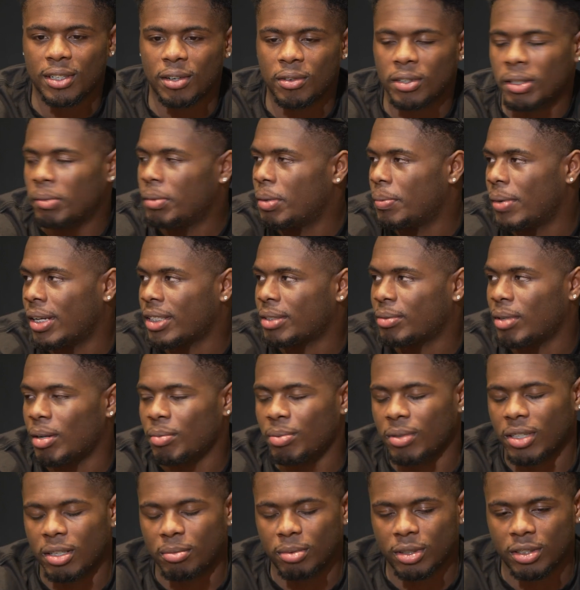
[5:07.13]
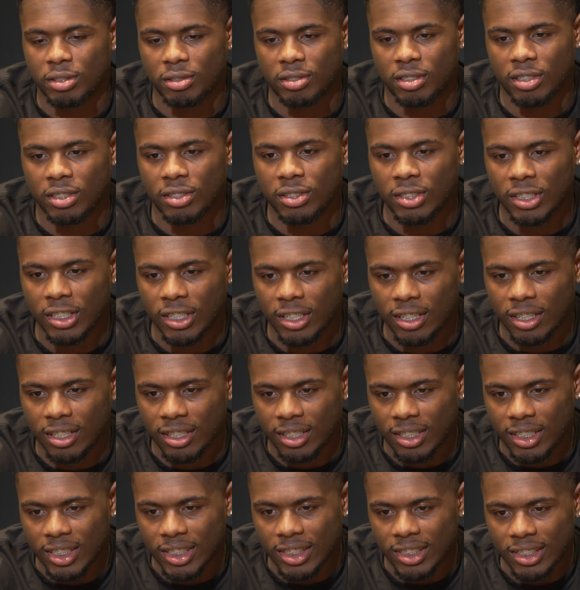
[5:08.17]
I want to be a basketball player, but you
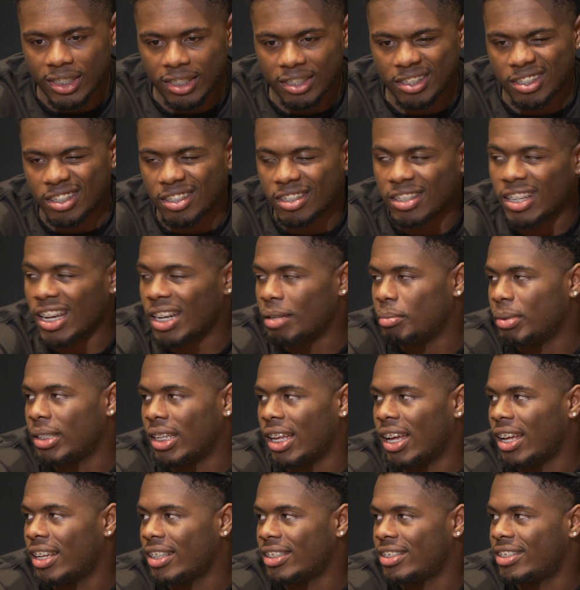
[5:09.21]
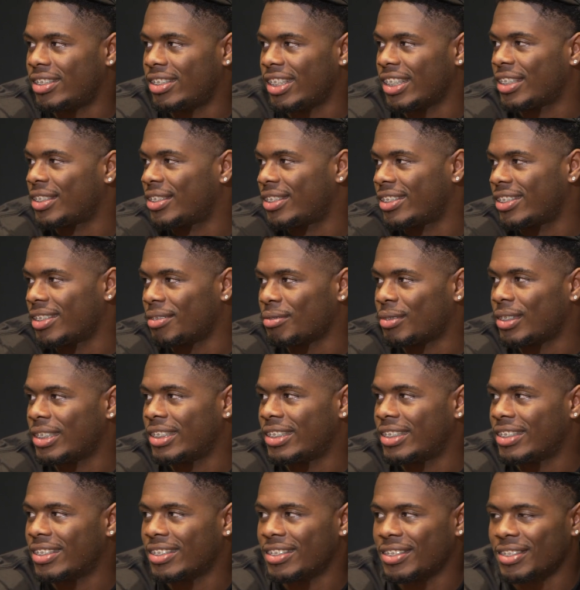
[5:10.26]
got to be like 6
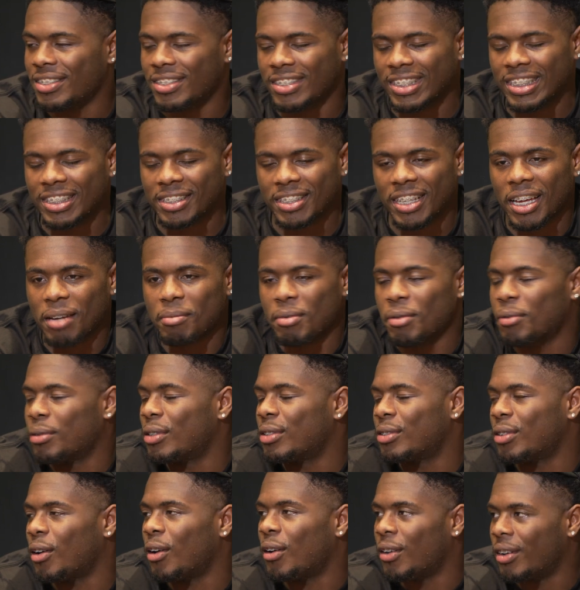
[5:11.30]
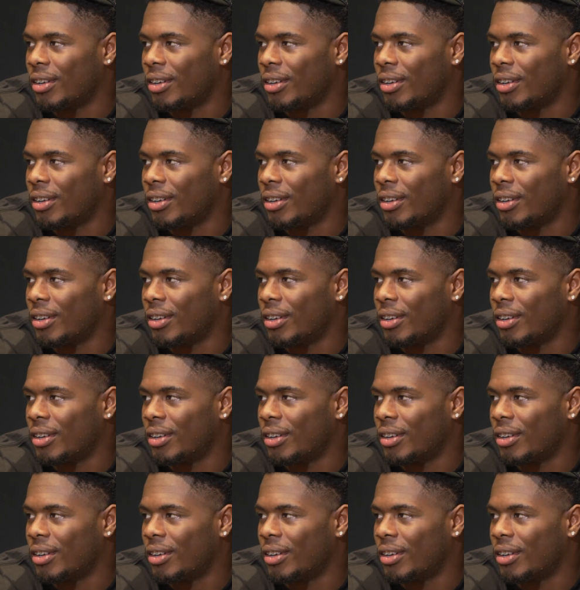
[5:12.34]
something. You got to be real tall.